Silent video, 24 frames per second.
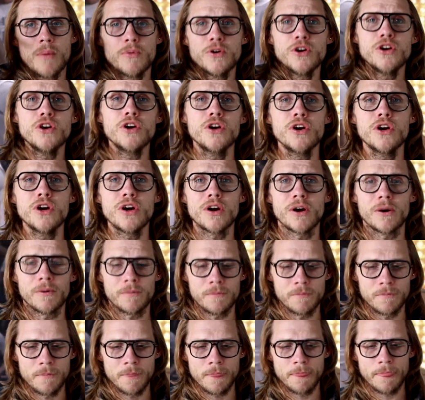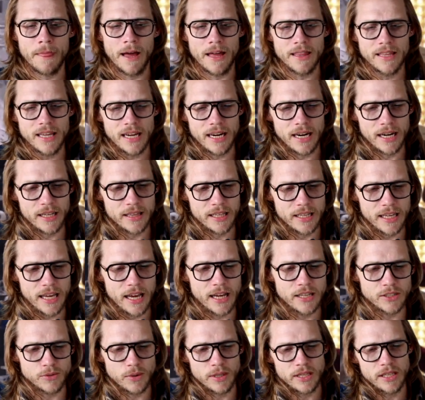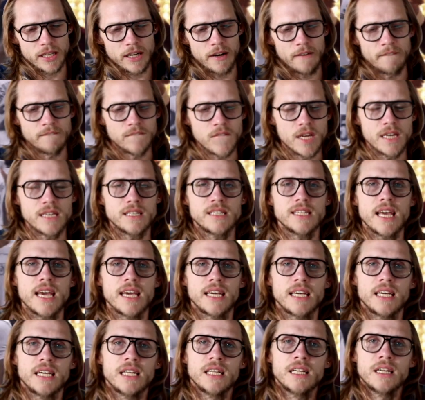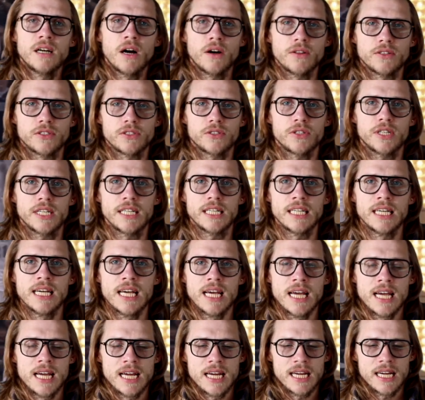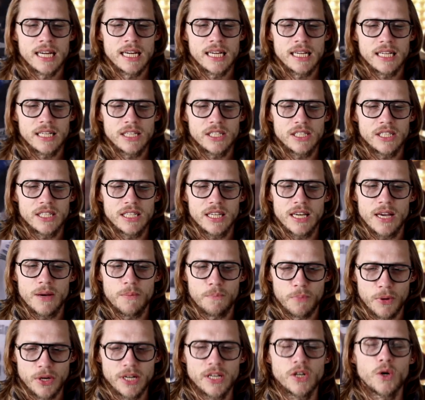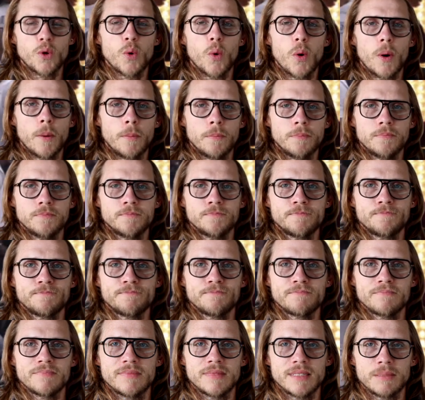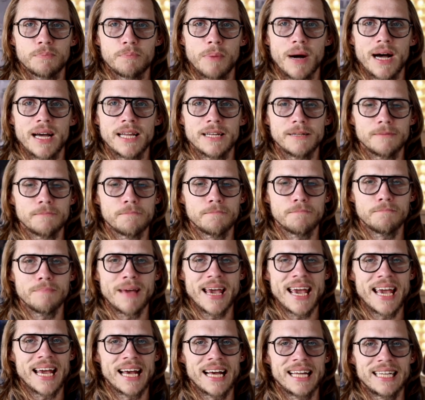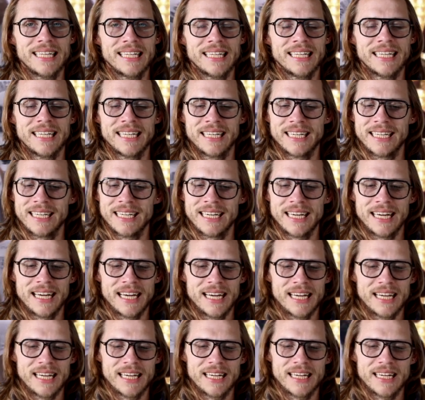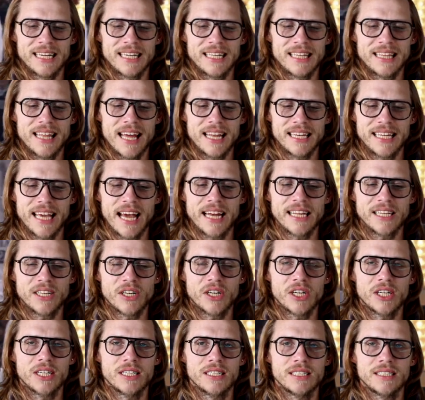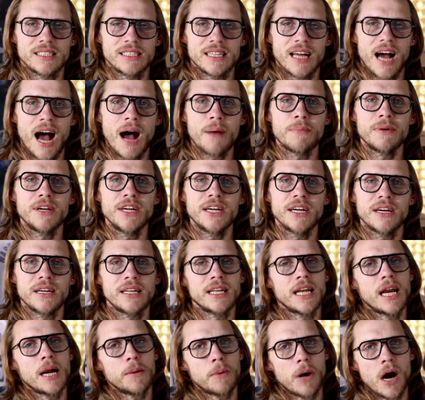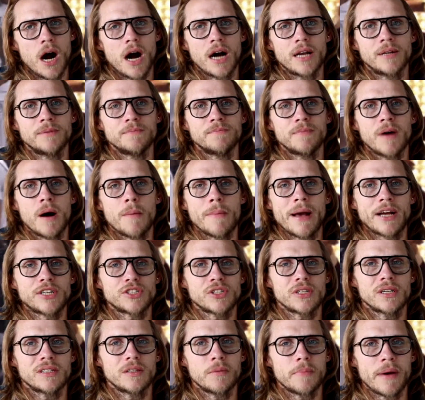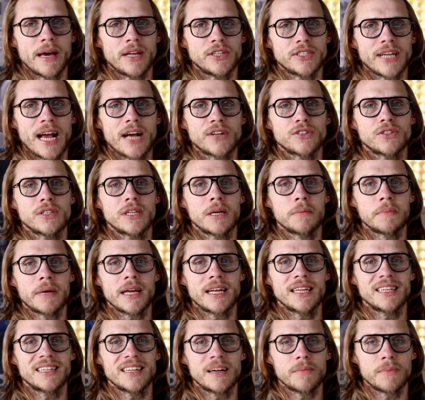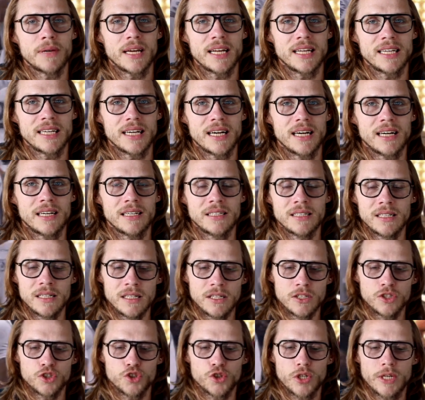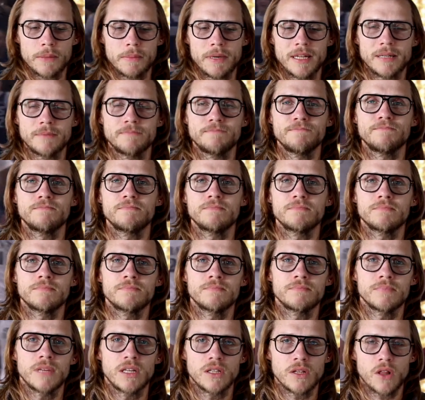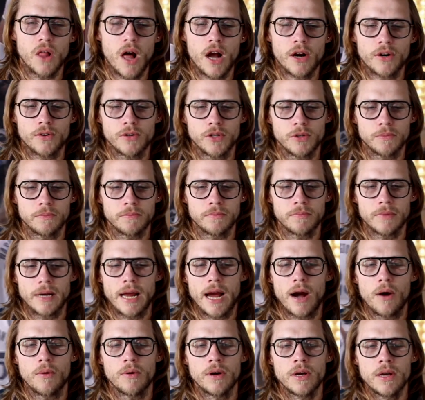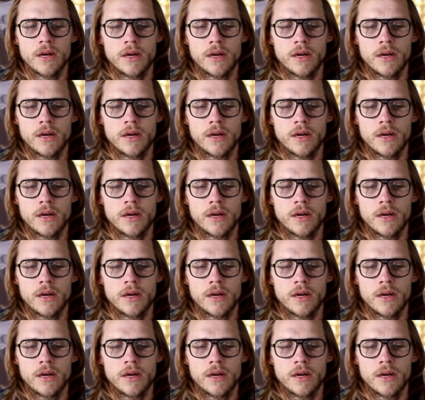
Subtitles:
think I got that. Yeah, he's right there. He's saying it on the screen. Pretty cool. But, man, then getting hurt. I'm here, and I'm gone. I'm actually on the bench. Actually, I'm getting a treatment in the locker room now.